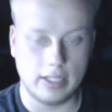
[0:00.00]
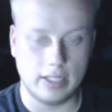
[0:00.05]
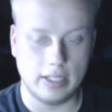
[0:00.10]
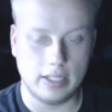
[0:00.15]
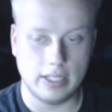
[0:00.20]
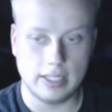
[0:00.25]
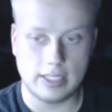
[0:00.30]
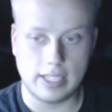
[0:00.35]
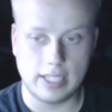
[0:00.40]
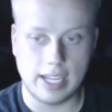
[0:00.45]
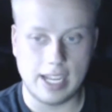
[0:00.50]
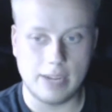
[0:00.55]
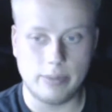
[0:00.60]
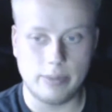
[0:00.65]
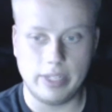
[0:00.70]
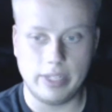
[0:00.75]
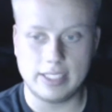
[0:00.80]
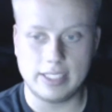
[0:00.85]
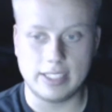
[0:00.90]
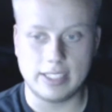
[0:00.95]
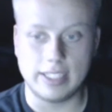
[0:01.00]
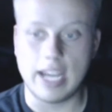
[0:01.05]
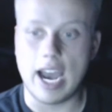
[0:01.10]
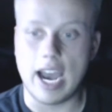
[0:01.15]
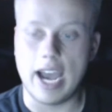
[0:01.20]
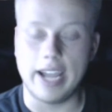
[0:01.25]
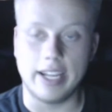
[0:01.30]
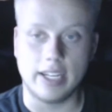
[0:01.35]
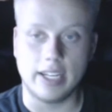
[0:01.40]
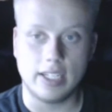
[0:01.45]
this game needs to
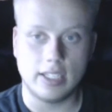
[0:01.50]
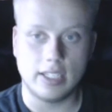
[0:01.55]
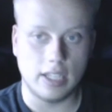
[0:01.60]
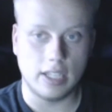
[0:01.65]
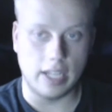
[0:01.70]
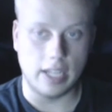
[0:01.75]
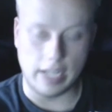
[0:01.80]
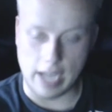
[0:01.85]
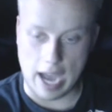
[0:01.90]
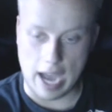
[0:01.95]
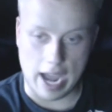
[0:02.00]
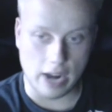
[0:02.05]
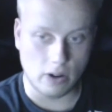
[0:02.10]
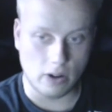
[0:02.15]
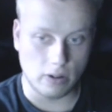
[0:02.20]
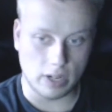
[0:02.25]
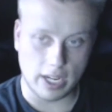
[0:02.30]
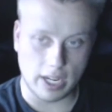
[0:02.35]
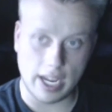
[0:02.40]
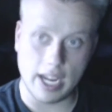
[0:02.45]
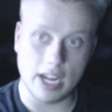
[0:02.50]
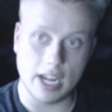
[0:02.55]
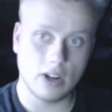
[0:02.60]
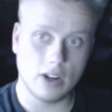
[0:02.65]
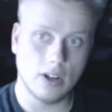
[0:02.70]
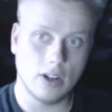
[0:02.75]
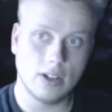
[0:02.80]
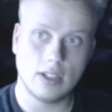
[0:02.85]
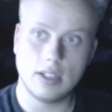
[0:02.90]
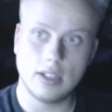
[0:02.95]
die. I don't care,